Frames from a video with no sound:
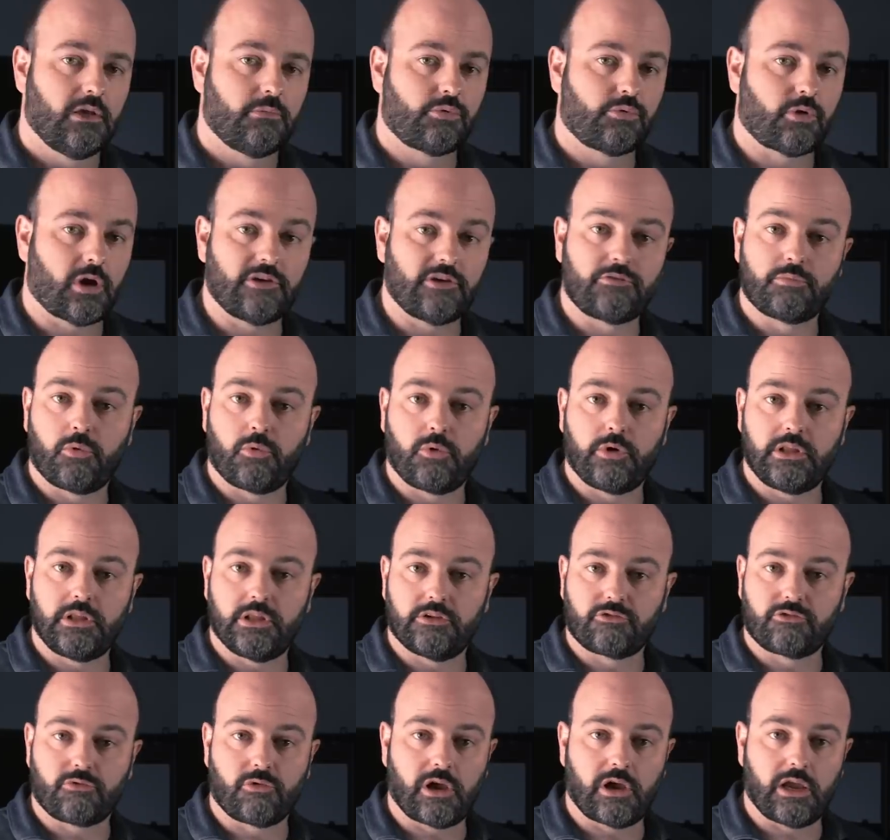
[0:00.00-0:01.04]
Price point
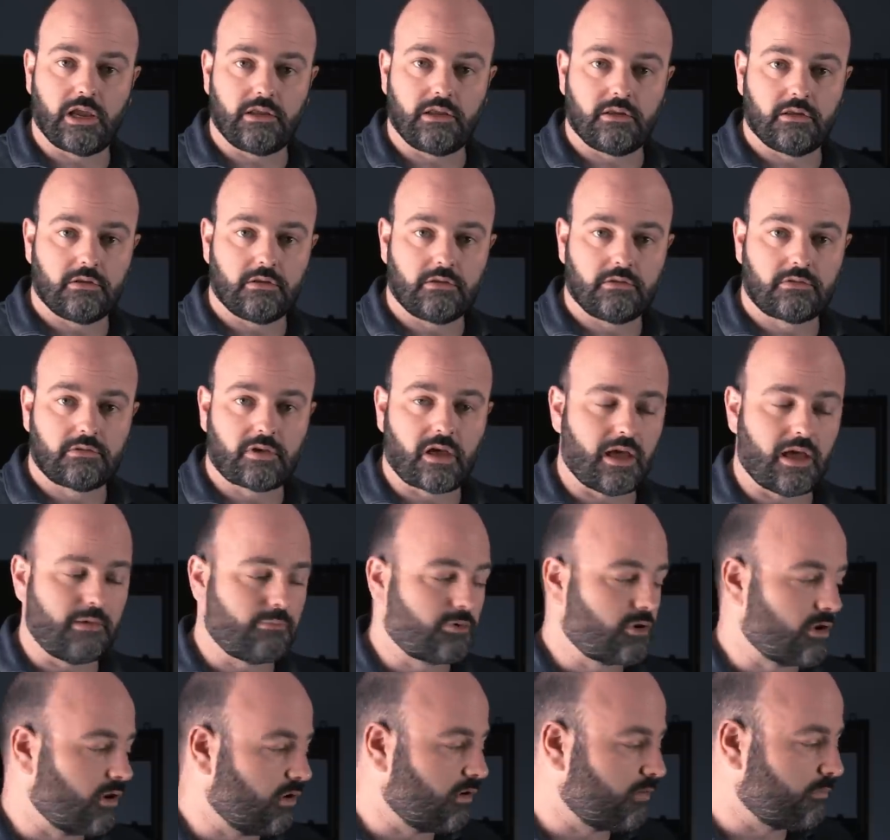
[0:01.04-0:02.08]
is great. Time
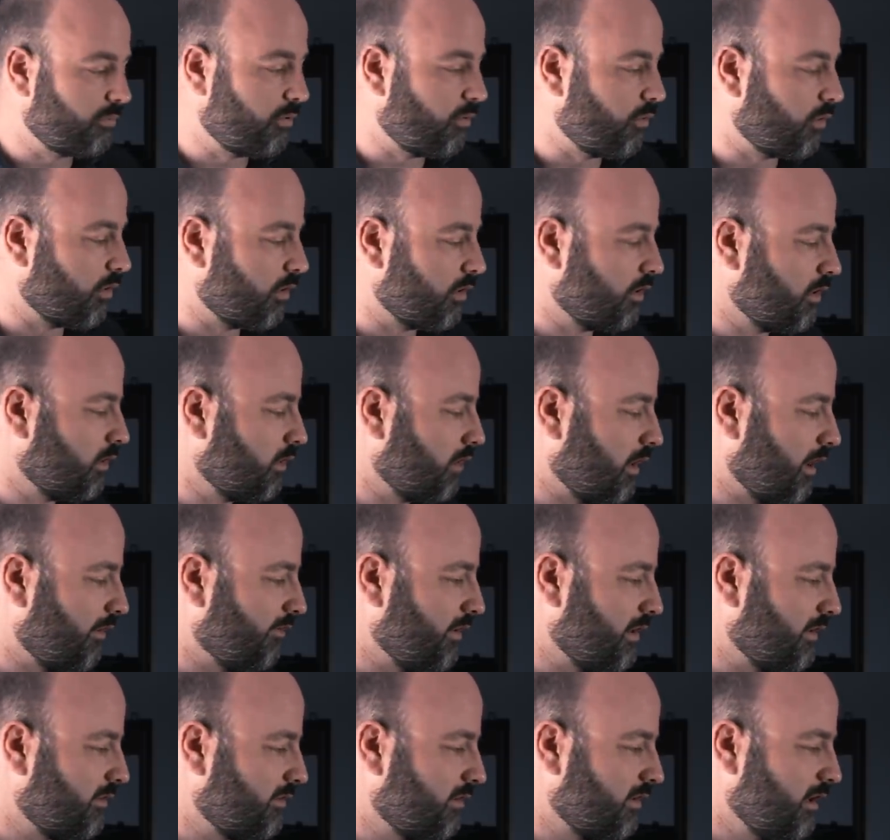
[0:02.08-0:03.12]
code port, love
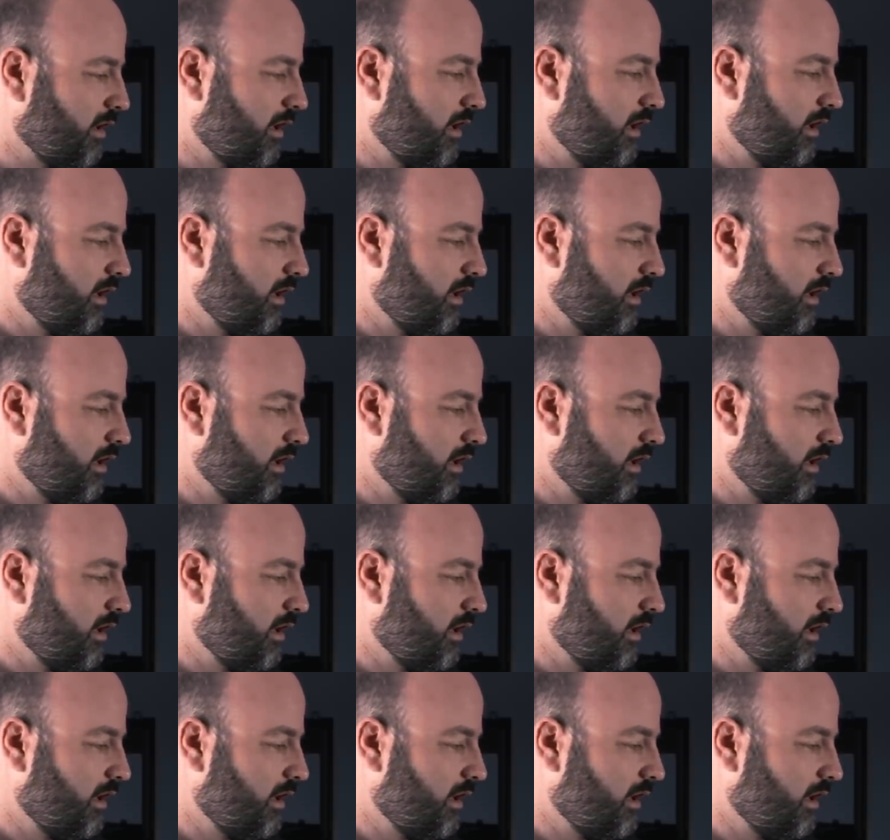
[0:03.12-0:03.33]
it.